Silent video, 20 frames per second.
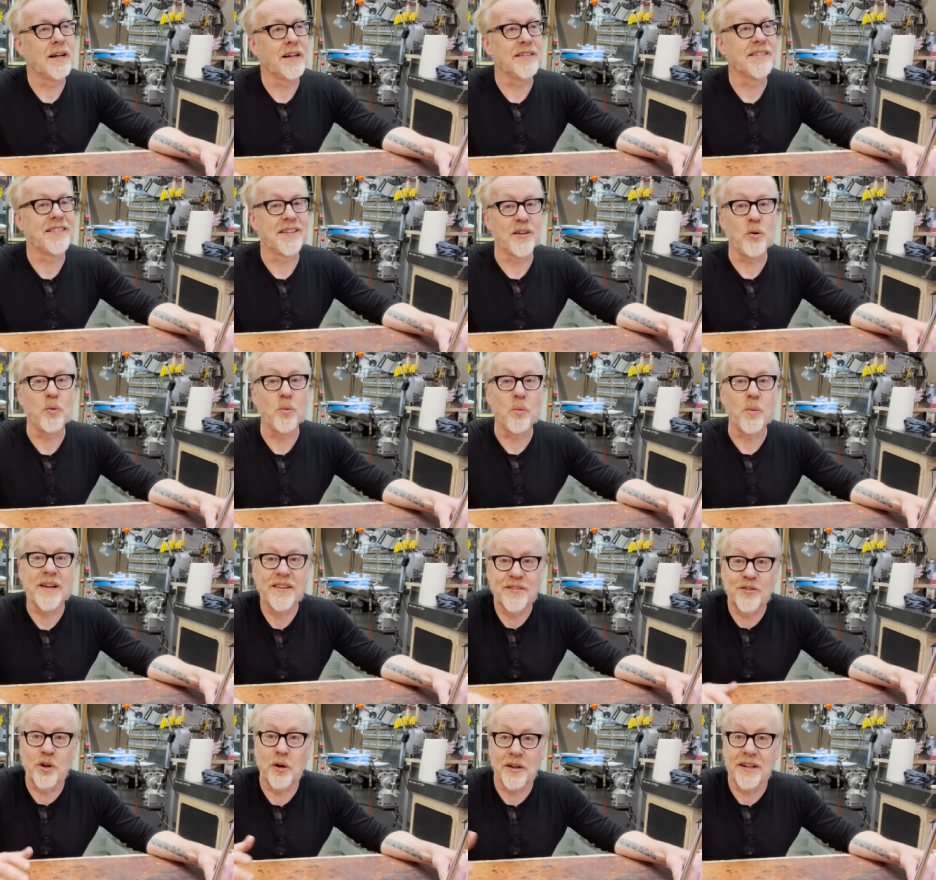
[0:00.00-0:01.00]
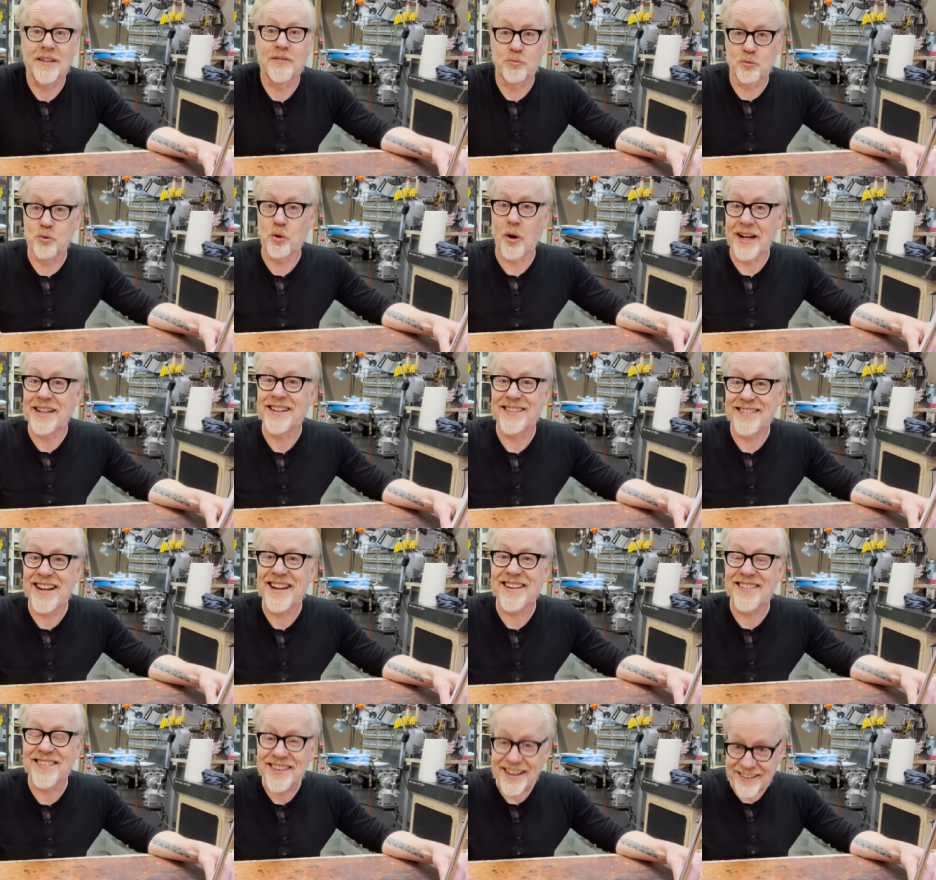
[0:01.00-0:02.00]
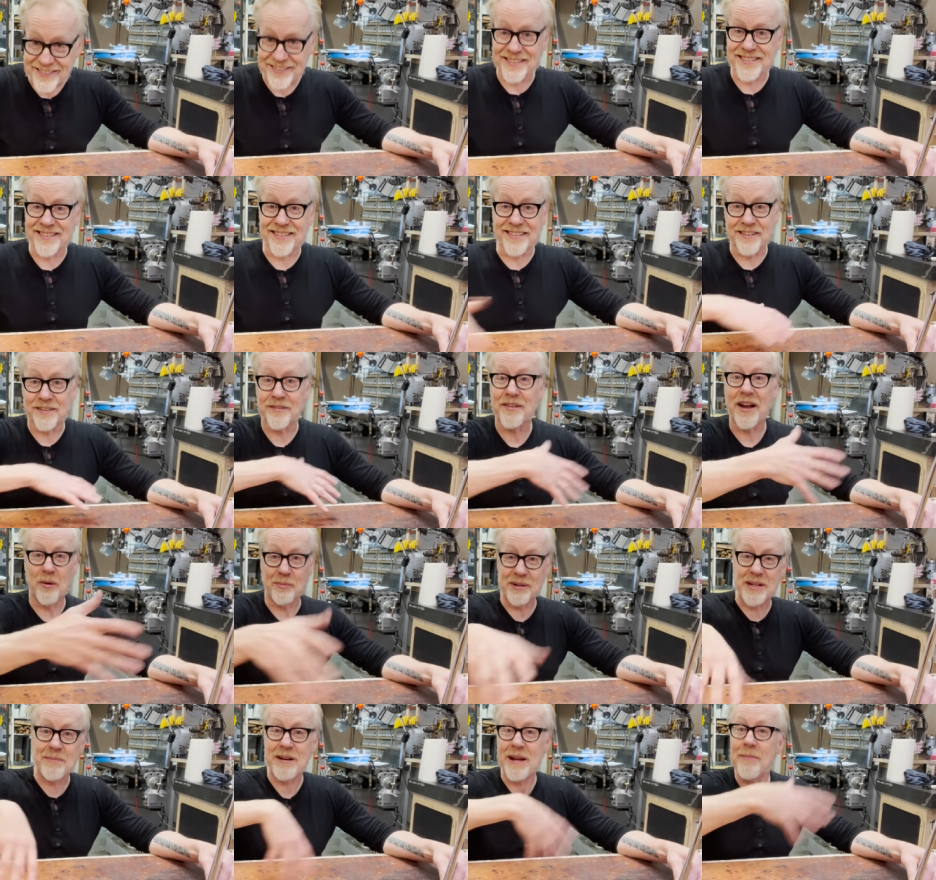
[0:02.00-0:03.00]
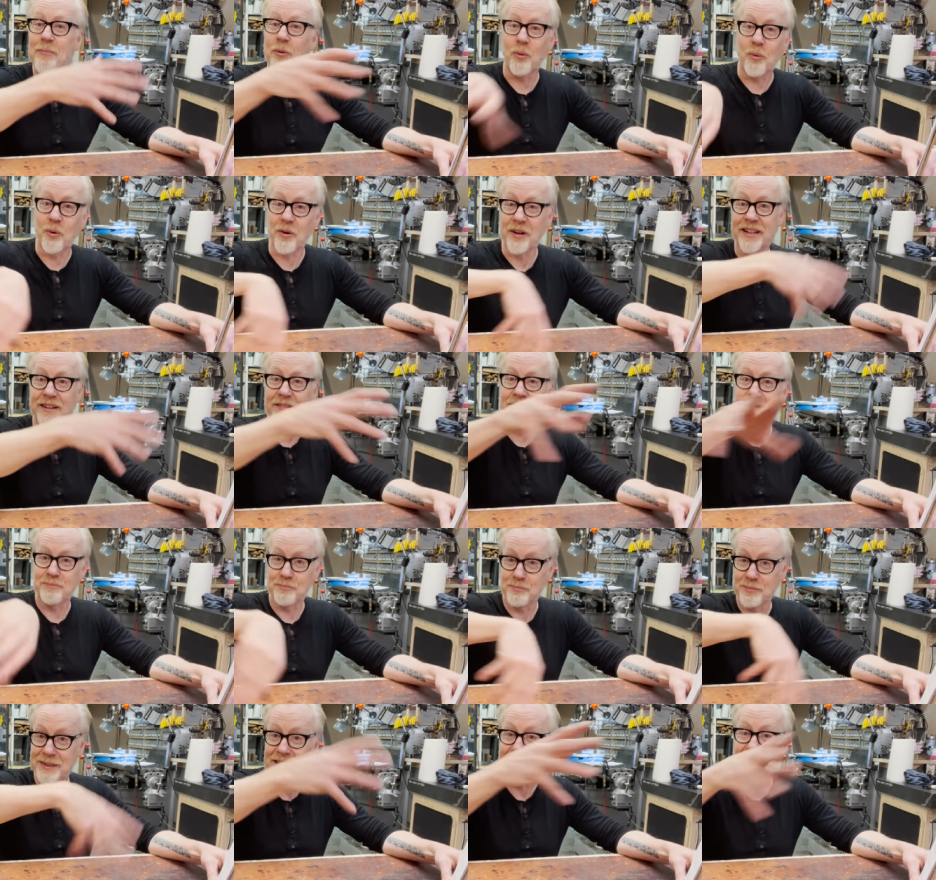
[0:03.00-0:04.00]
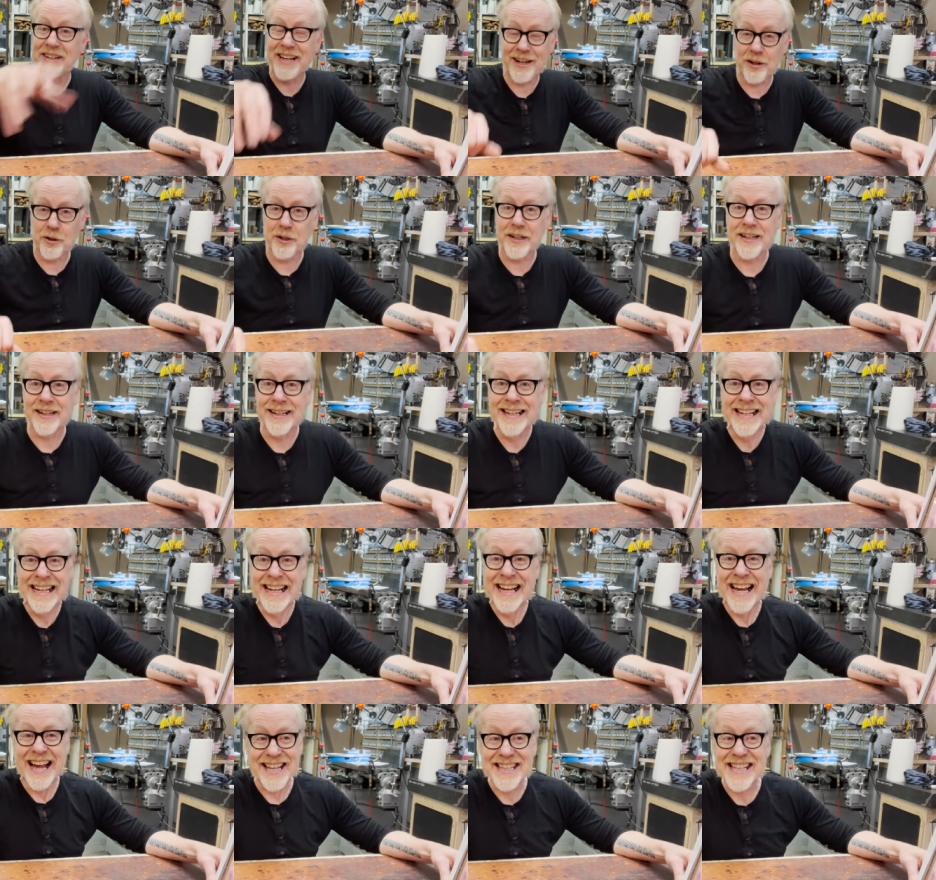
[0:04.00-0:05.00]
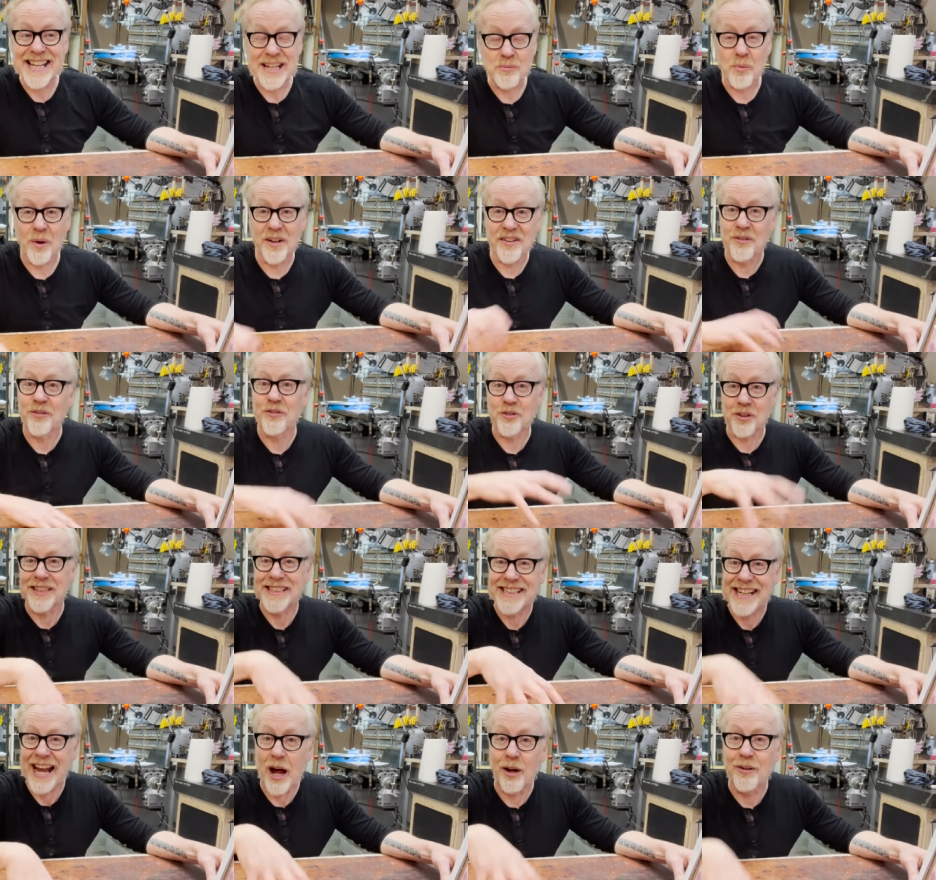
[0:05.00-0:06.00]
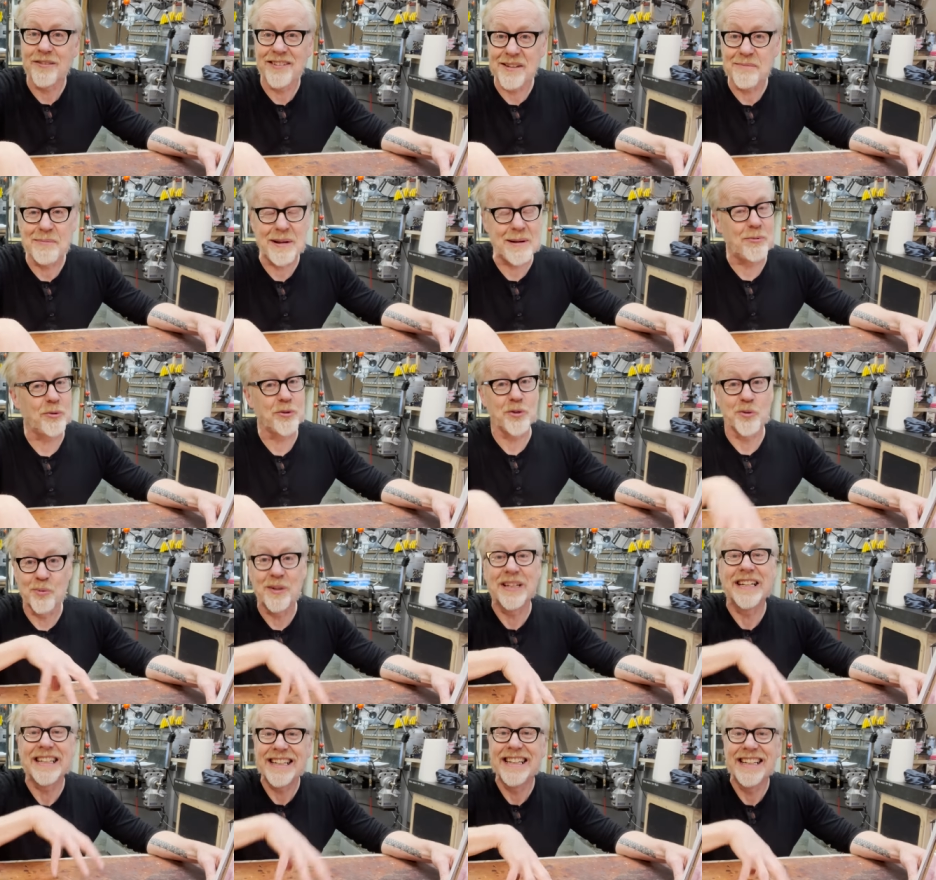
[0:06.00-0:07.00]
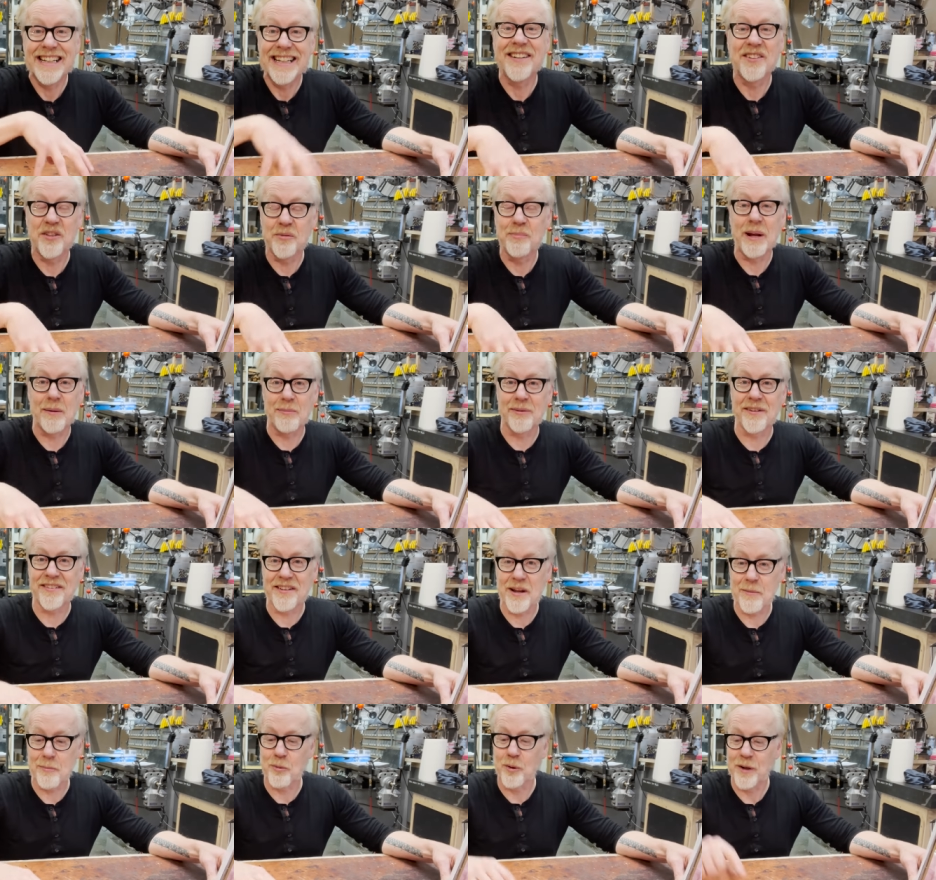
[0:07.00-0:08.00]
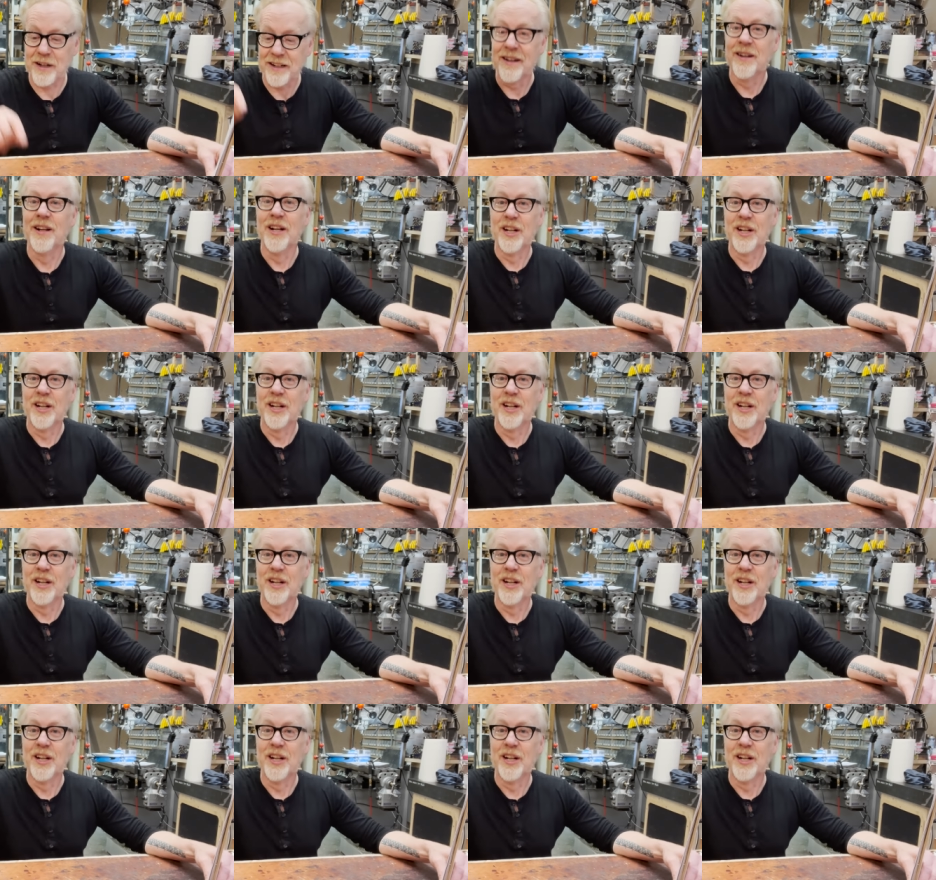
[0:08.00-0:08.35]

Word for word: until we started trying to take censuses of how many people were in a given area. And then once you started counting people, you really needed to be able to separate